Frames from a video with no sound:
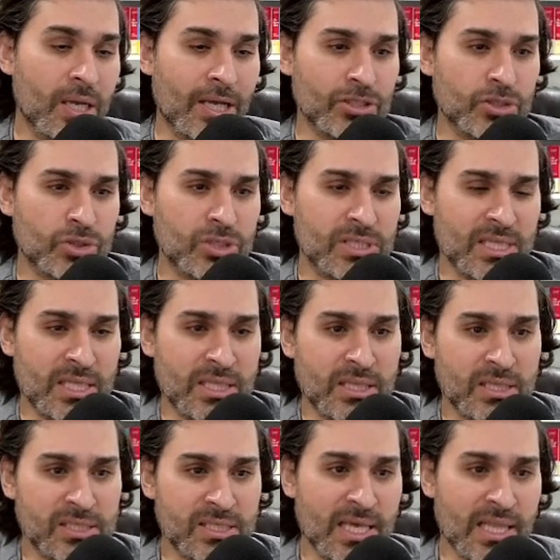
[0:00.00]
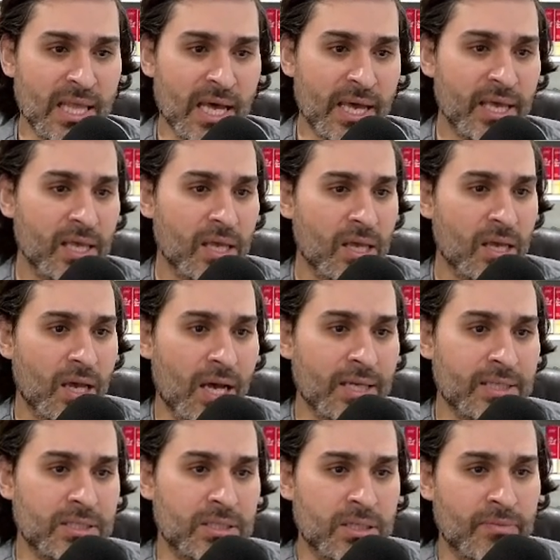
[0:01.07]
And Joe says in the CLI,
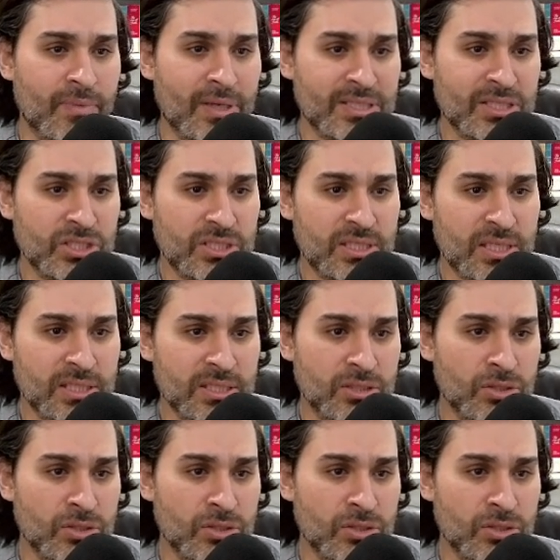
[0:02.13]
and S&G says,